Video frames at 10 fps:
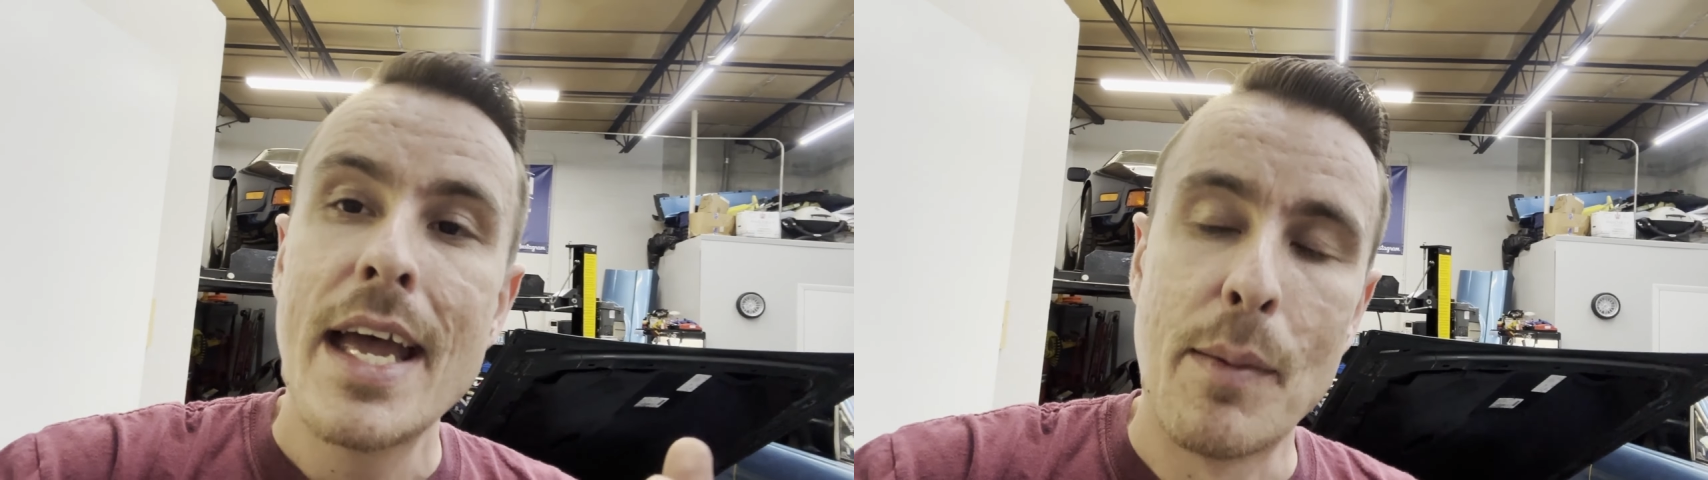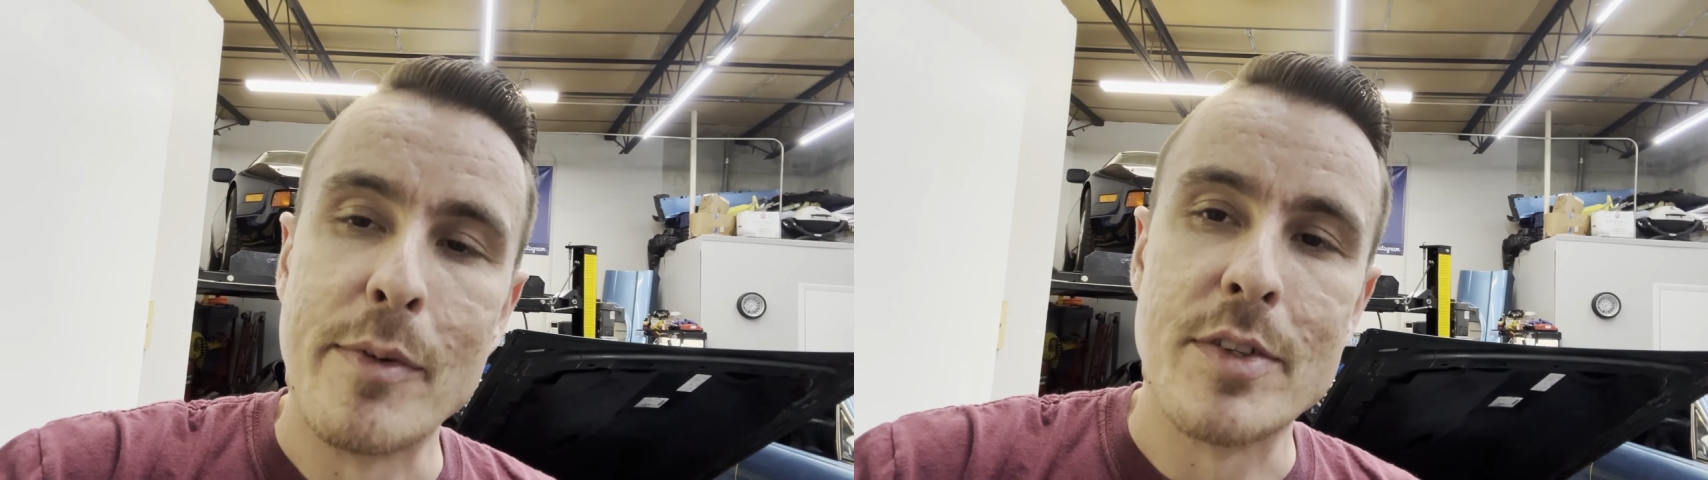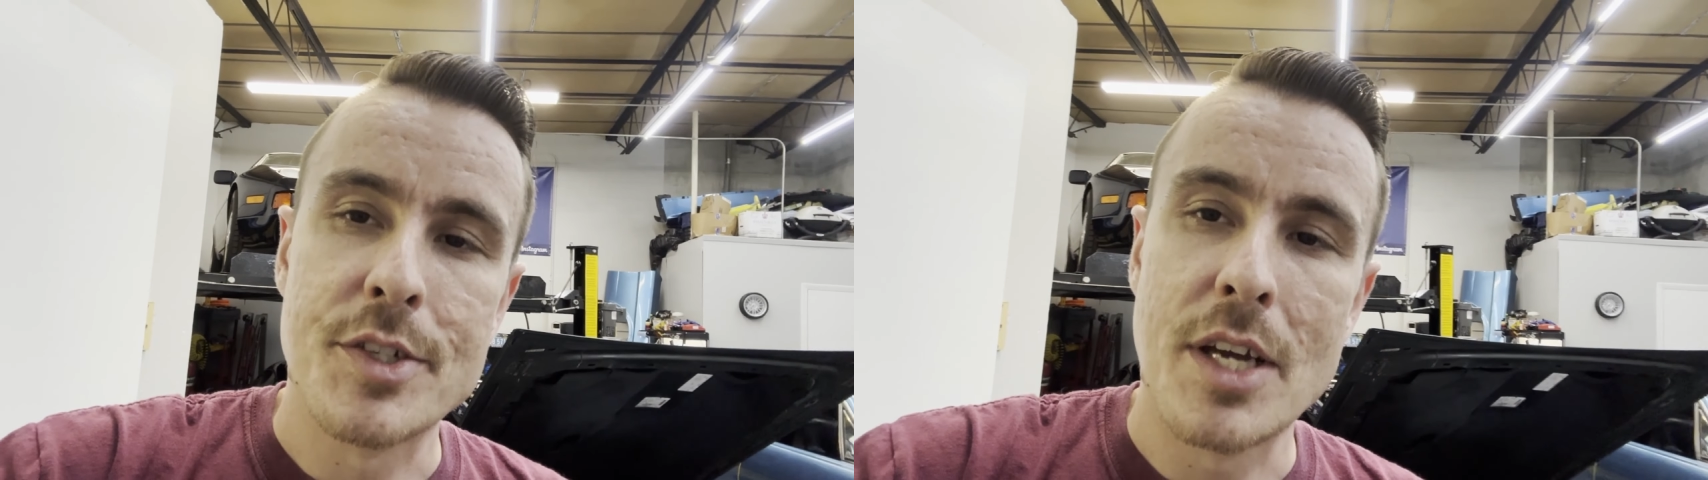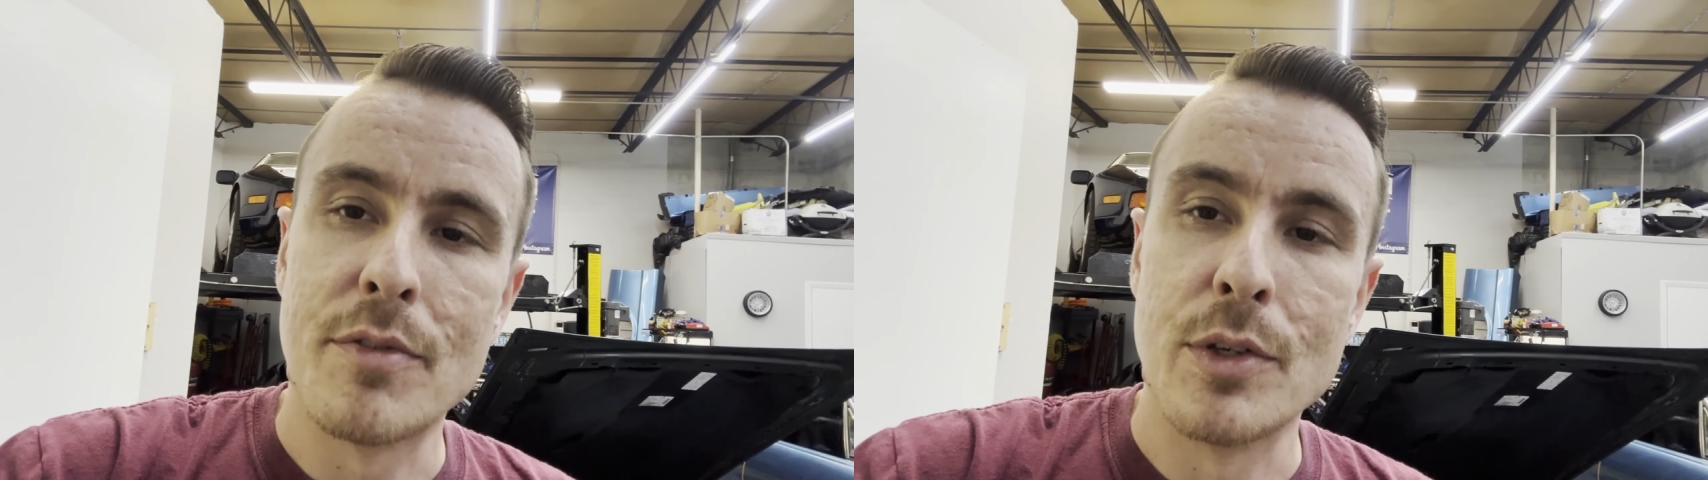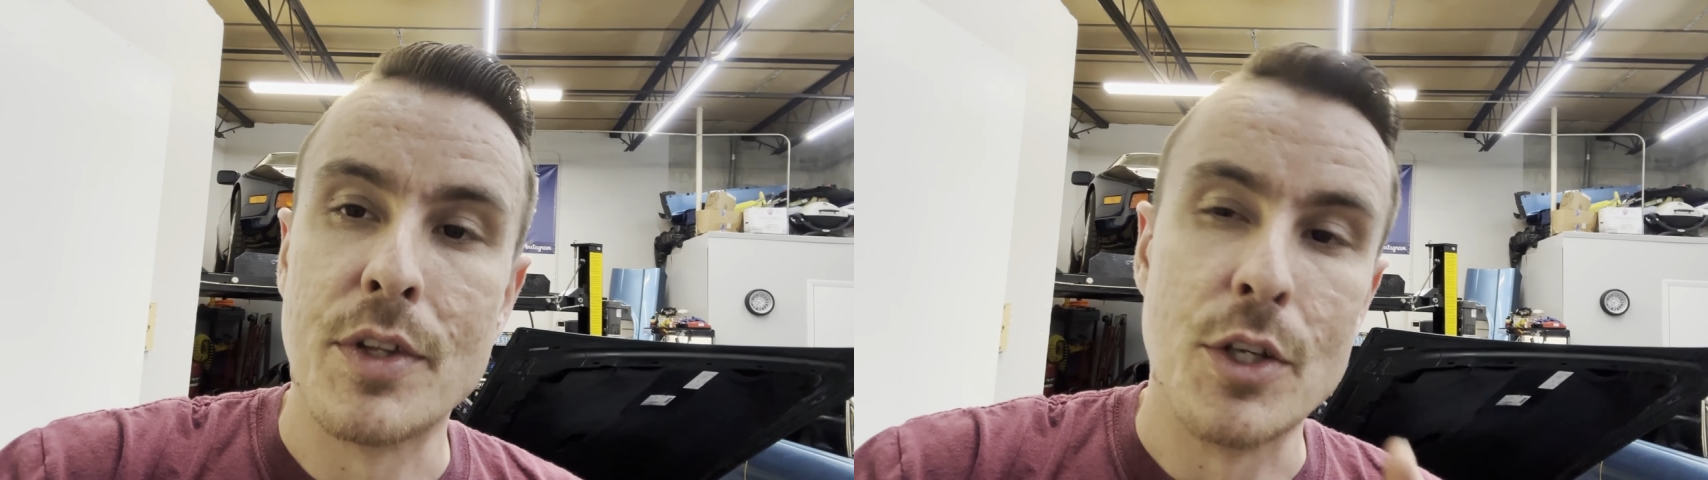and we've
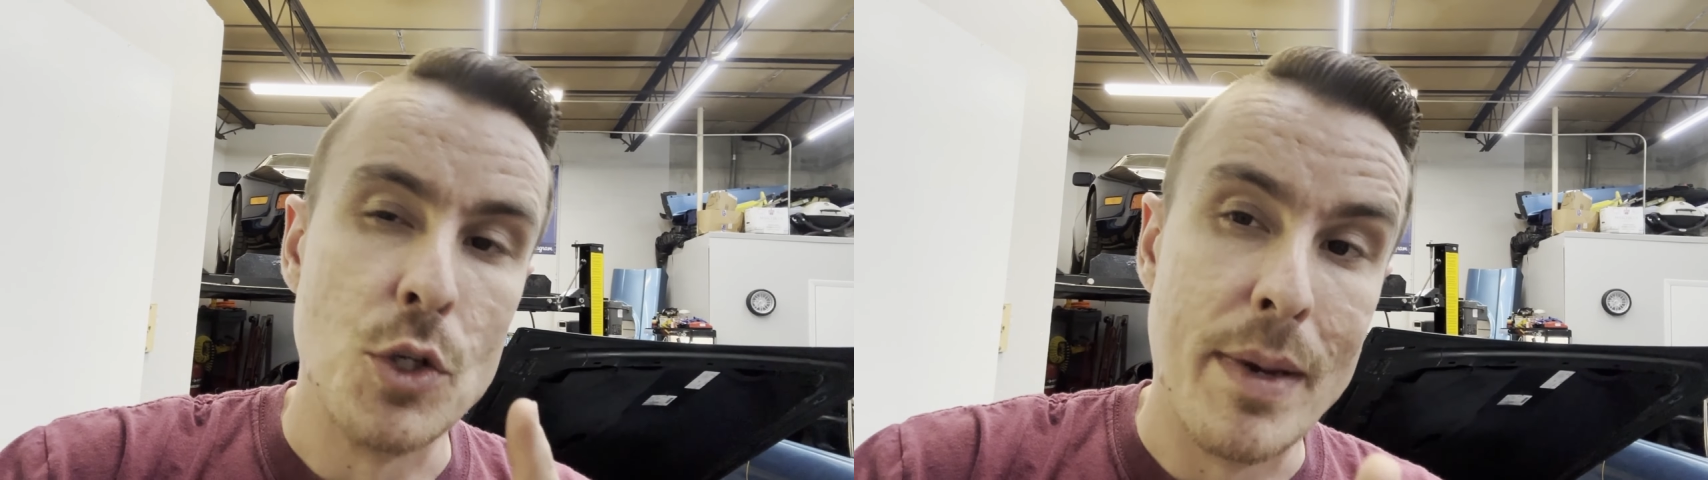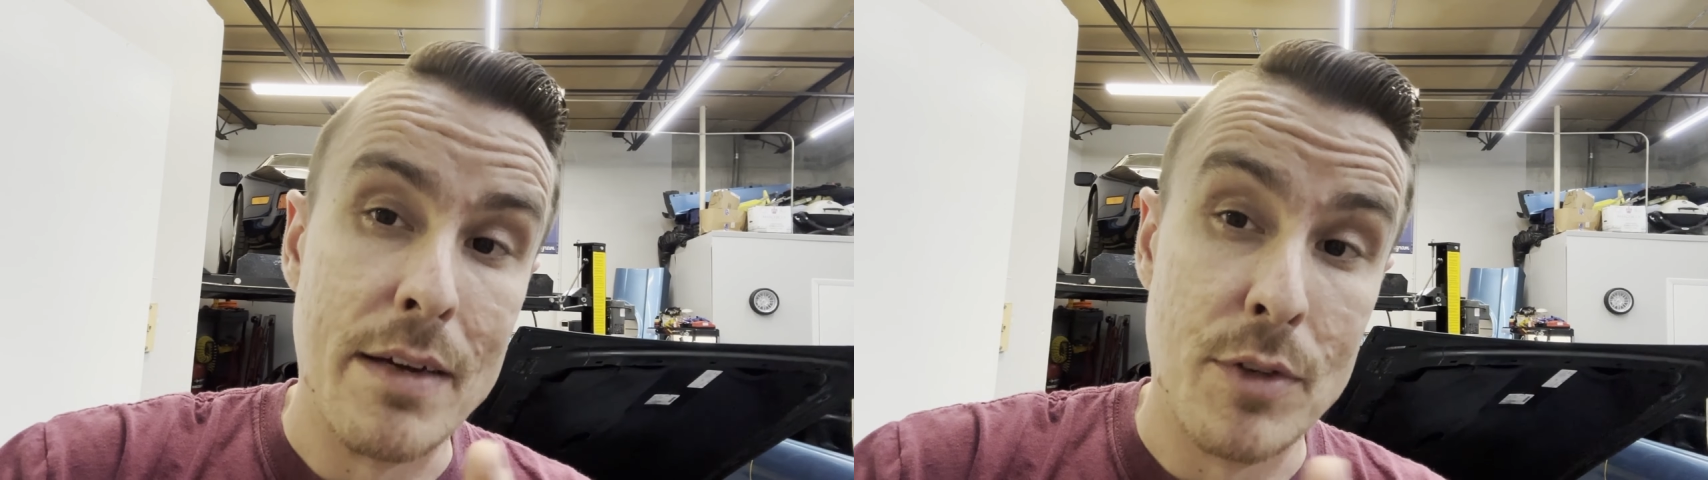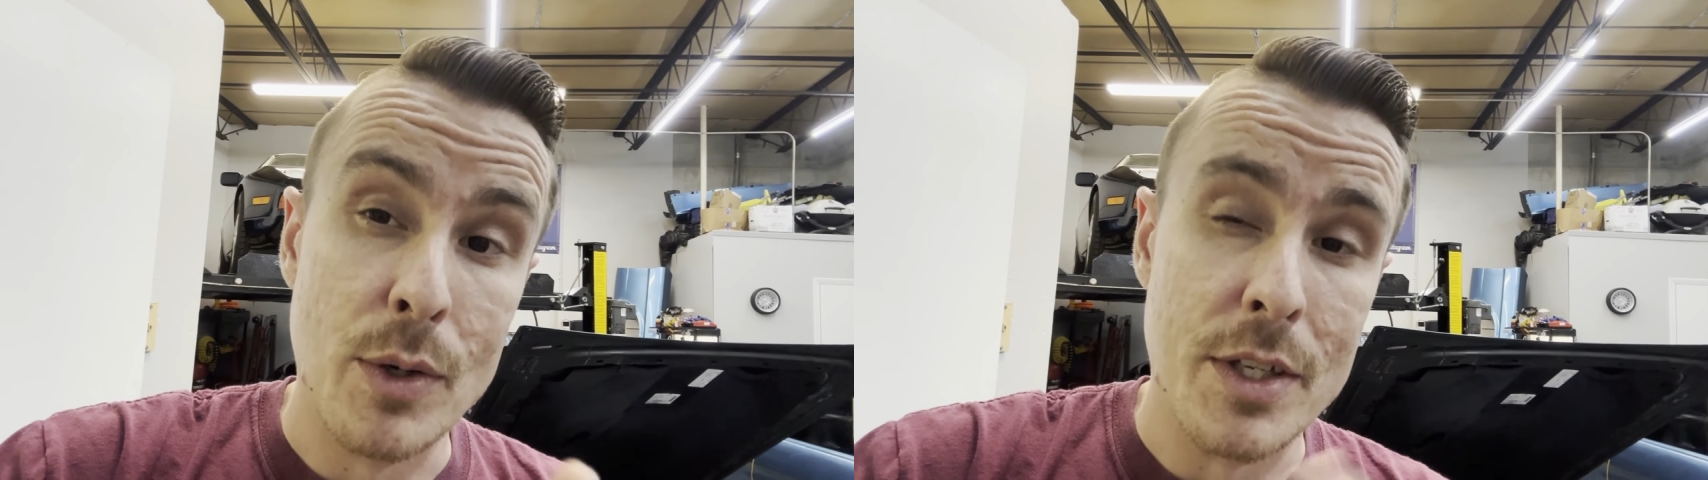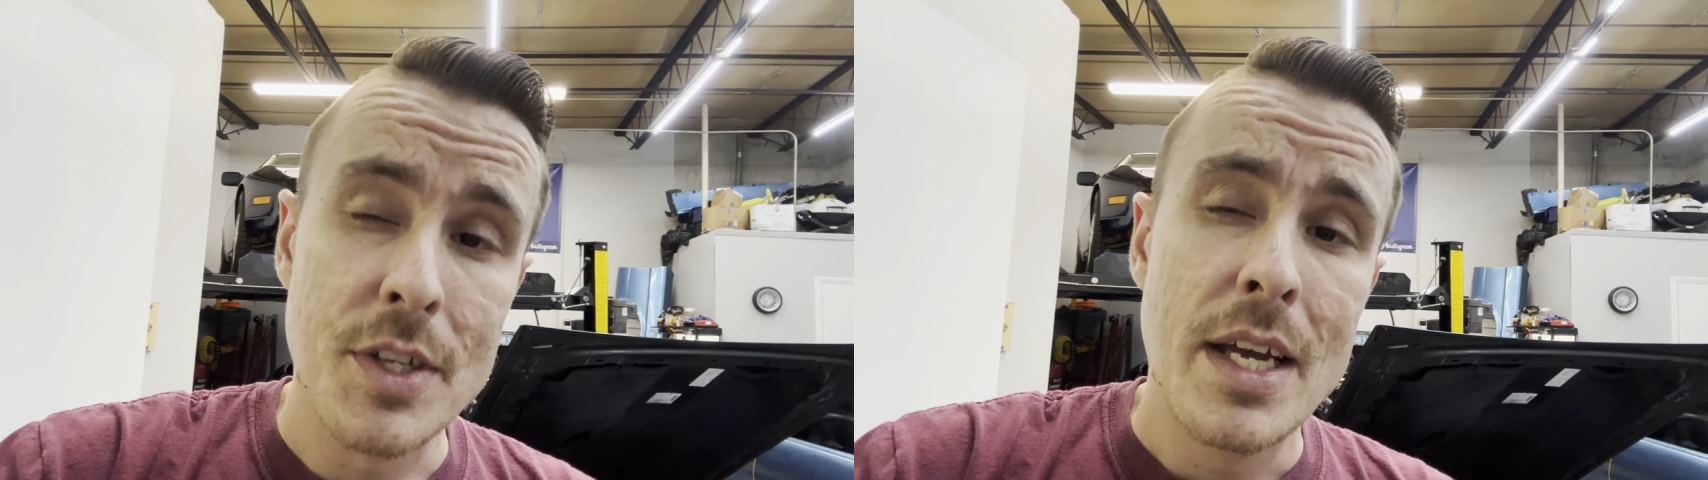discovered that you may have noticed